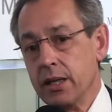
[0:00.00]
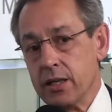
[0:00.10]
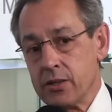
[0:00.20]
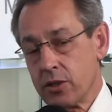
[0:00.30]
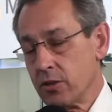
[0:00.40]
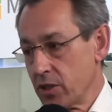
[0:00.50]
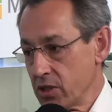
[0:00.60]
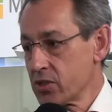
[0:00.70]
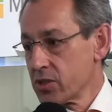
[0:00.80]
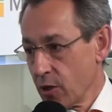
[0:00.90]
So
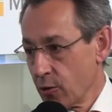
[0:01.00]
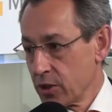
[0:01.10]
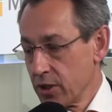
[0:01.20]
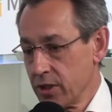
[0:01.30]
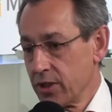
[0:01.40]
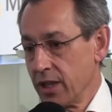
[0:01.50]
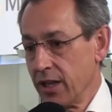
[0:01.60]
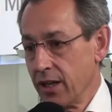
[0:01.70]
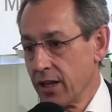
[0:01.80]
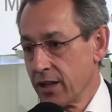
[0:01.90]
this total
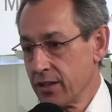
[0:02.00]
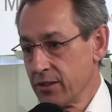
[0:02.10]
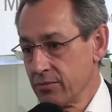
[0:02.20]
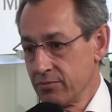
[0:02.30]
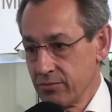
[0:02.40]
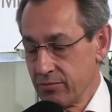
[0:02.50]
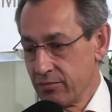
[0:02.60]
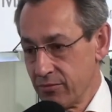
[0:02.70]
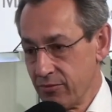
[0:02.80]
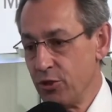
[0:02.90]

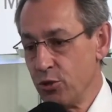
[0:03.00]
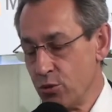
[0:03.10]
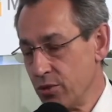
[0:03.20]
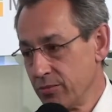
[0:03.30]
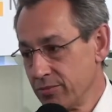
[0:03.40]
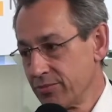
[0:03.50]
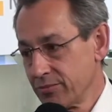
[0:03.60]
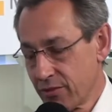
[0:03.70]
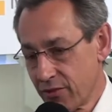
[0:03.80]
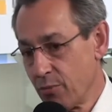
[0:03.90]
view
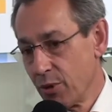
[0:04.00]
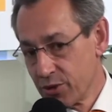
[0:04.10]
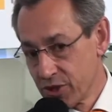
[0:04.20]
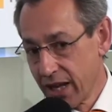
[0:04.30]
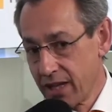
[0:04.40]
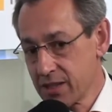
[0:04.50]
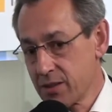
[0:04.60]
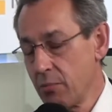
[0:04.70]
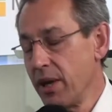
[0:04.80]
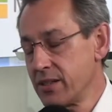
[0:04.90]
from both sides
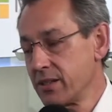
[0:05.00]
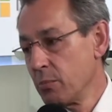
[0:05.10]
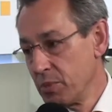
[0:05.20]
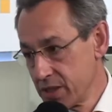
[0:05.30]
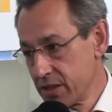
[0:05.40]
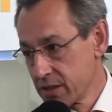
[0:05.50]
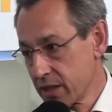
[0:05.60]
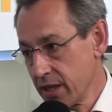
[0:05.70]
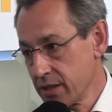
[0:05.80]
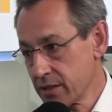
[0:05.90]
makes it a business
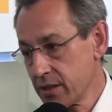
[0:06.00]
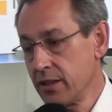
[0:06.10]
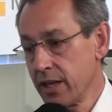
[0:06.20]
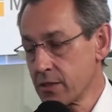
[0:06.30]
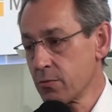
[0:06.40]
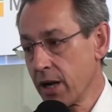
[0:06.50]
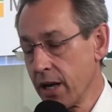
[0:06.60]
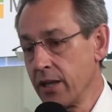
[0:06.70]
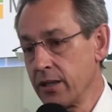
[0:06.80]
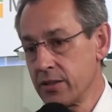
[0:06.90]
case. And that's
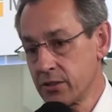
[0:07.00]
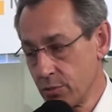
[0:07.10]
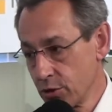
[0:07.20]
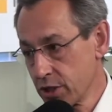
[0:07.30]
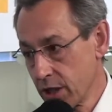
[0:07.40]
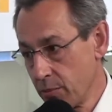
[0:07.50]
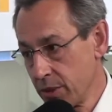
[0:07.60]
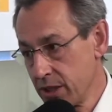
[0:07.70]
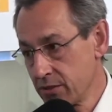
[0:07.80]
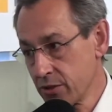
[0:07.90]
why distribution
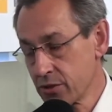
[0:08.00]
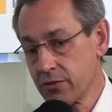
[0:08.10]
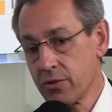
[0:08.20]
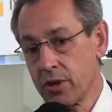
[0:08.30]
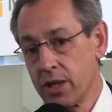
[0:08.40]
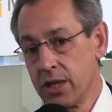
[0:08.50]
companies, first of all,